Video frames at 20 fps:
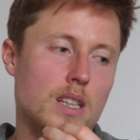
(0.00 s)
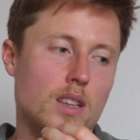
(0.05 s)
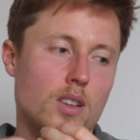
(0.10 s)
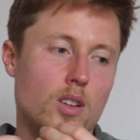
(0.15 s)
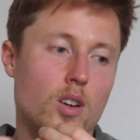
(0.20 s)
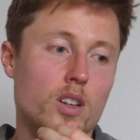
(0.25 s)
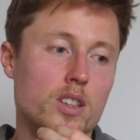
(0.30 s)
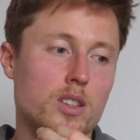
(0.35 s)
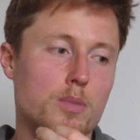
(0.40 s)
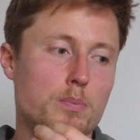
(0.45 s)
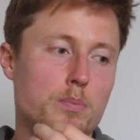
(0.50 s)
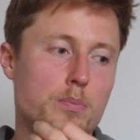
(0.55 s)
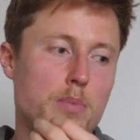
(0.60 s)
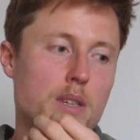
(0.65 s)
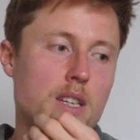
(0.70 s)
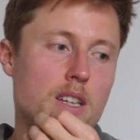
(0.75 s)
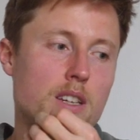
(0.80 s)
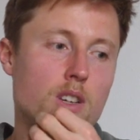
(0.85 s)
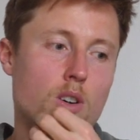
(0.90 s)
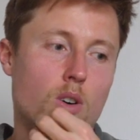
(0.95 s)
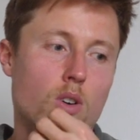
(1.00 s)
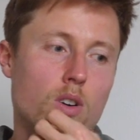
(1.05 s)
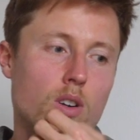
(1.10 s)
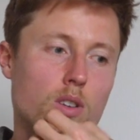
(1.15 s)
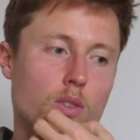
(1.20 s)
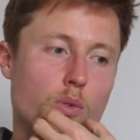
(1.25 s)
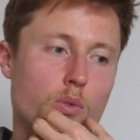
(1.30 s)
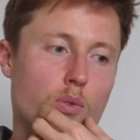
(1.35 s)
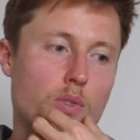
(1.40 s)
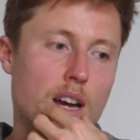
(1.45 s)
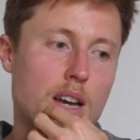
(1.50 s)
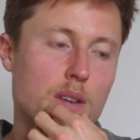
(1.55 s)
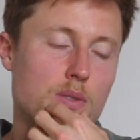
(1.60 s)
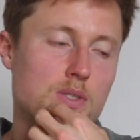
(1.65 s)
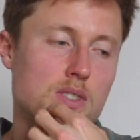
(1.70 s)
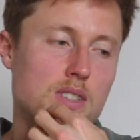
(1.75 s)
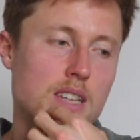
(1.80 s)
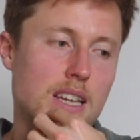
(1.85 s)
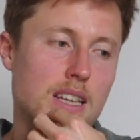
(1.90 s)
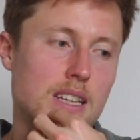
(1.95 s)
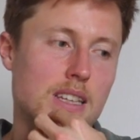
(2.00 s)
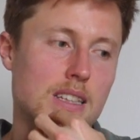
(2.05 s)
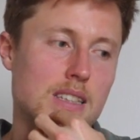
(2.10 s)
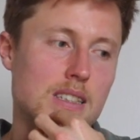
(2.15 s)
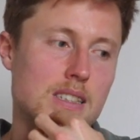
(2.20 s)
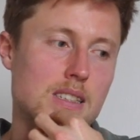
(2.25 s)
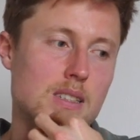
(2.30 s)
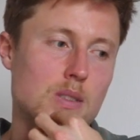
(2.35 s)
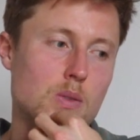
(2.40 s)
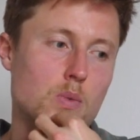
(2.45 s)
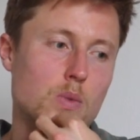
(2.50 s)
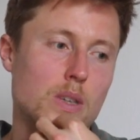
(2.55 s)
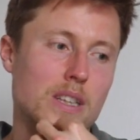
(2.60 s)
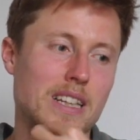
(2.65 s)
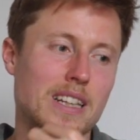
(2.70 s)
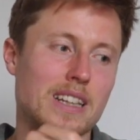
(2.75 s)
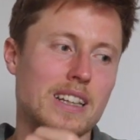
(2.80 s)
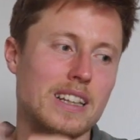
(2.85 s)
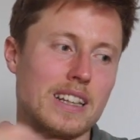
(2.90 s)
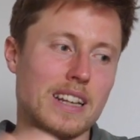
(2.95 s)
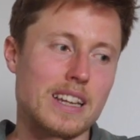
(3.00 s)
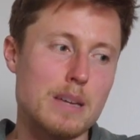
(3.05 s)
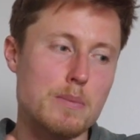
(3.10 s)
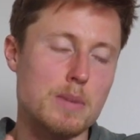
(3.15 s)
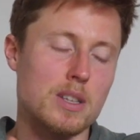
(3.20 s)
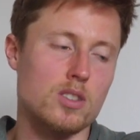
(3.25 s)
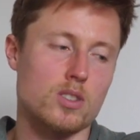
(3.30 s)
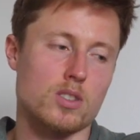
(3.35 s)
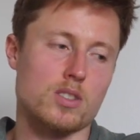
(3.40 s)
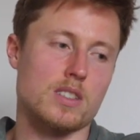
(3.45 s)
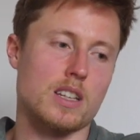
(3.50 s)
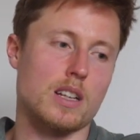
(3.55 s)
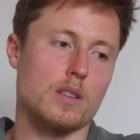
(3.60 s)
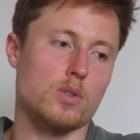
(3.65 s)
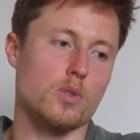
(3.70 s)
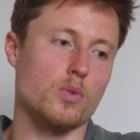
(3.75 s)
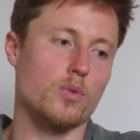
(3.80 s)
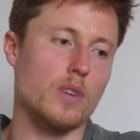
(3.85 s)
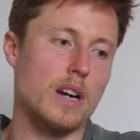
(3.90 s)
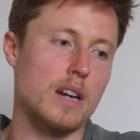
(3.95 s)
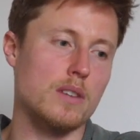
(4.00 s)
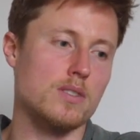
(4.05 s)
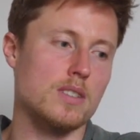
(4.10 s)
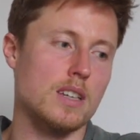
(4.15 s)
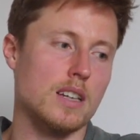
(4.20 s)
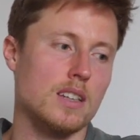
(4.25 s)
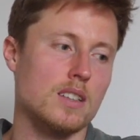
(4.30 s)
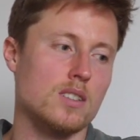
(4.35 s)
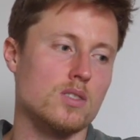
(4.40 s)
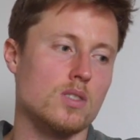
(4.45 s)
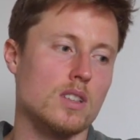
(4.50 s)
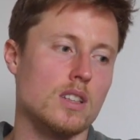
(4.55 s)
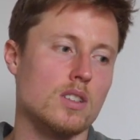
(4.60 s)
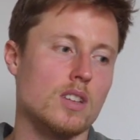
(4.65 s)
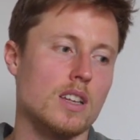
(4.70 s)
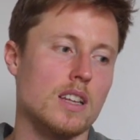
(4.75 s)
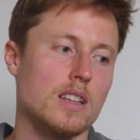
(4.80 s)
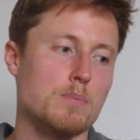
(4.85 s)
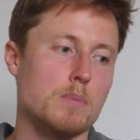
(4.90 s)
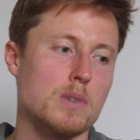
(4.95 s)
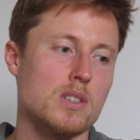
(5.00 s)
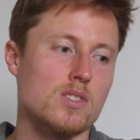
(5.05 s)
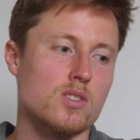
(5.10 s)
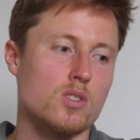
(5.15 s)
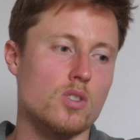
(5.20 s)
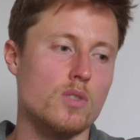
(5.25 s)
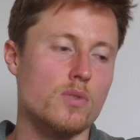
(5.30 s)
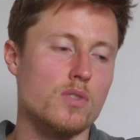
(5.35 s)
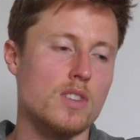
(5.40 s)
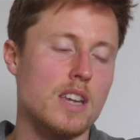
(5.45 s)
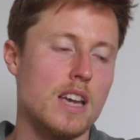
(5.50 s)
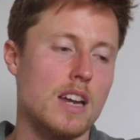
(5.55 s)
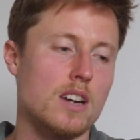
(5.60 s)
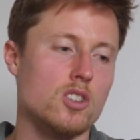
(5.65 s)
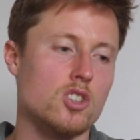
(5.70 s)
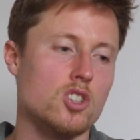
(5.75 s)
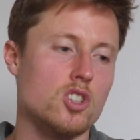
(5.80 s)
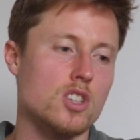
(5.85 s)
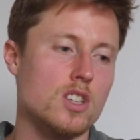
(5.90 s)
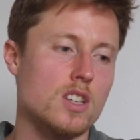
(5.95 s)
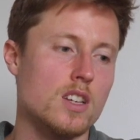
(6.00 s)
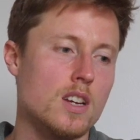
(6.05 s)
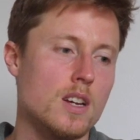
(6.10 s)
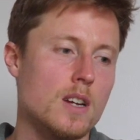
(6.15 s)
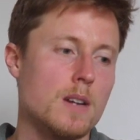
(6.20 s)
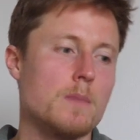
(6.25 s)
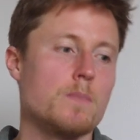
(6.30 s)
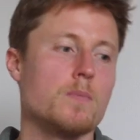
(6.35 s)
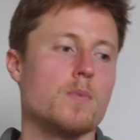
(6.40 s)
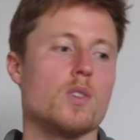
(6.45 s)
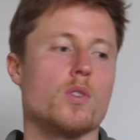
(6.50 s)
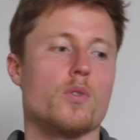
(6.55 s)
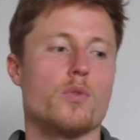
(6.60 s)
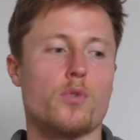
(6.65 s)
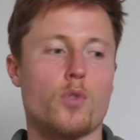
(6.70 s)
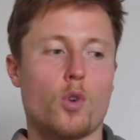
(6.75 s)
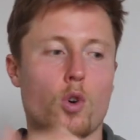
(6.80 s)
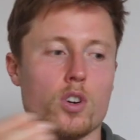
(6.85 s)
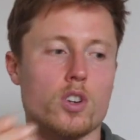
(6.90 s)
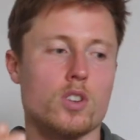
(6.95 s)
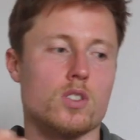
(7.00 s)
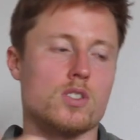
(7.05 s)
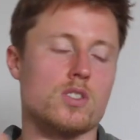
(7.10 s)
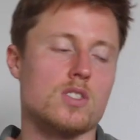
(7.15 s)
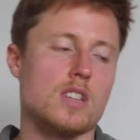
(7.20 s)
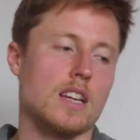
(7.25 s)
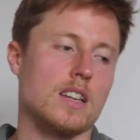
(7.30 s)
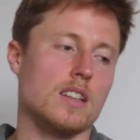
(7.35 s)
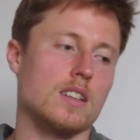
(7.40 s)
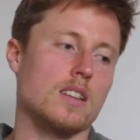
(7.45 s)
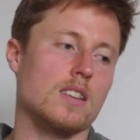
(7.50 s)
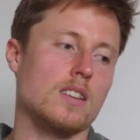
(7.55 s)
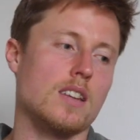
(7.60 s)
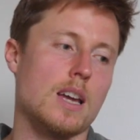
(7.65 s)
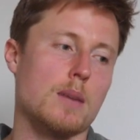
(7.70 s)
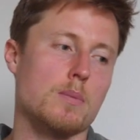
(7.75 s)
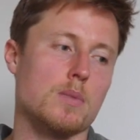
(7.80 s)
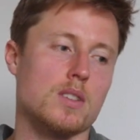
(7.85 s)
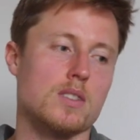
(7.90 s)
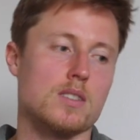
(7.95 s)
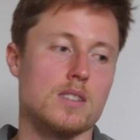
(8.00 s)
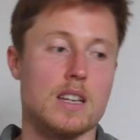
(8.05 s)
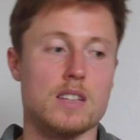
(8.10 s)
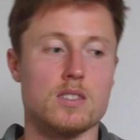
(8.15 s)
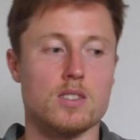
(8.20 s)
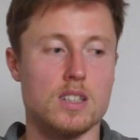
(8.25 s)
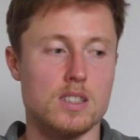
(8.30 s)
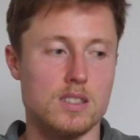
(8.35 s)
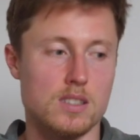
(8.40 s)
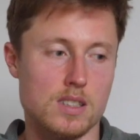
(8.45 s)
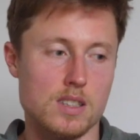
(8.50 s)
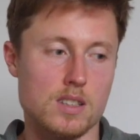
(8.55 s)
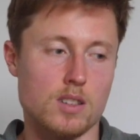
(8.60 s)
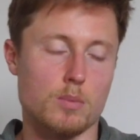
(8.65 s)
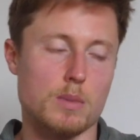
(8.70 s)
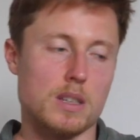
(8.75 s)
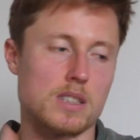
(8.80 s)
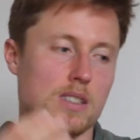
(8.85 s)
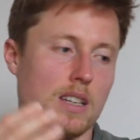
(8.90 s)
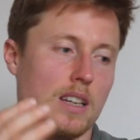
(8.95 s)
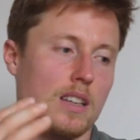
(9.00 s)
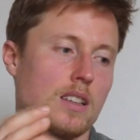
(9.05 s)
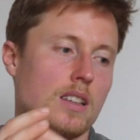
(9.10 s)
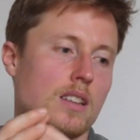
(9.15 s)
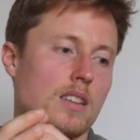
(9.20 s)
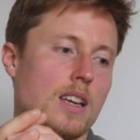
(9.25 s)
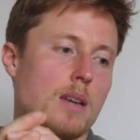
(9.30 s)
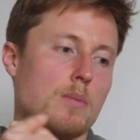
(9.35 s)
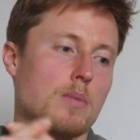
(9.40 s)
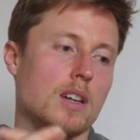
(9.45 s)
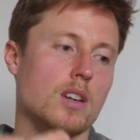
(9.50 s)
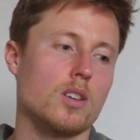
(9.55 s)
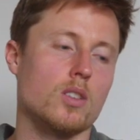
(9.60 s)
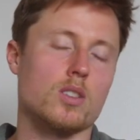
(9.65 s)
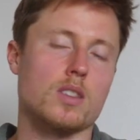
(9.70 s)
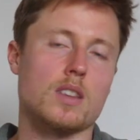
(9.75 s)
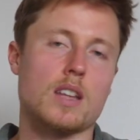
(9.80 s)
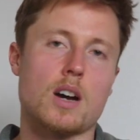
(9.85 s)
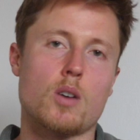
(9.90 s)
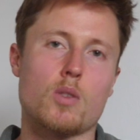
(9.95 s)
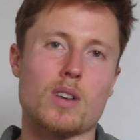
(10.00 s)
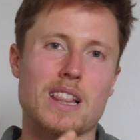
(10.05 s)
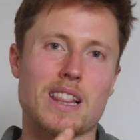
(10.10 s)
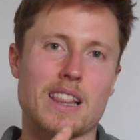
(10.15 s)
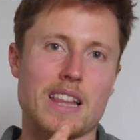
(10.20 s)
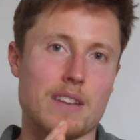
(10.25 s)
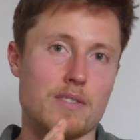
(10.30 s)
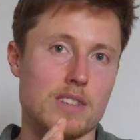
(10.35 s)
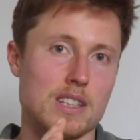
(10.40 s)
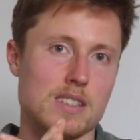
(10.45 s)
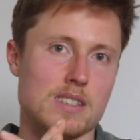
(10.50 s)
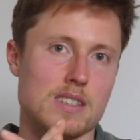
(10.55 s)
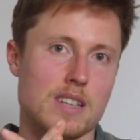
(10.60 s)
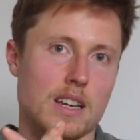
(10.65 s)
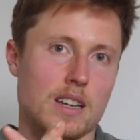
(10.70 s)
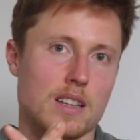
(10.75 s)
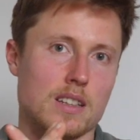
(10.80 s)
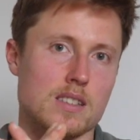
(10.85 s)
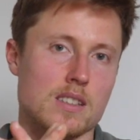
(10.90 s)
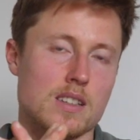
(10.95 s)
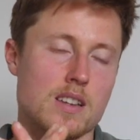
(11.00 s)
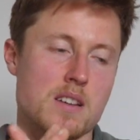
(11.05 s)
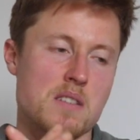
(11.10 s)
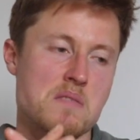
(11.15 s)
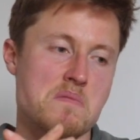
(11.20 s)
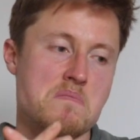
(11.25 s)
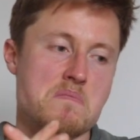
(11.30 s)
a lot beyond 5 seconds, well, then limit yourself to 5 seconds so that you can preserve the energy for your second attempt. As you can see on my second attempt, I got now 11 seconds.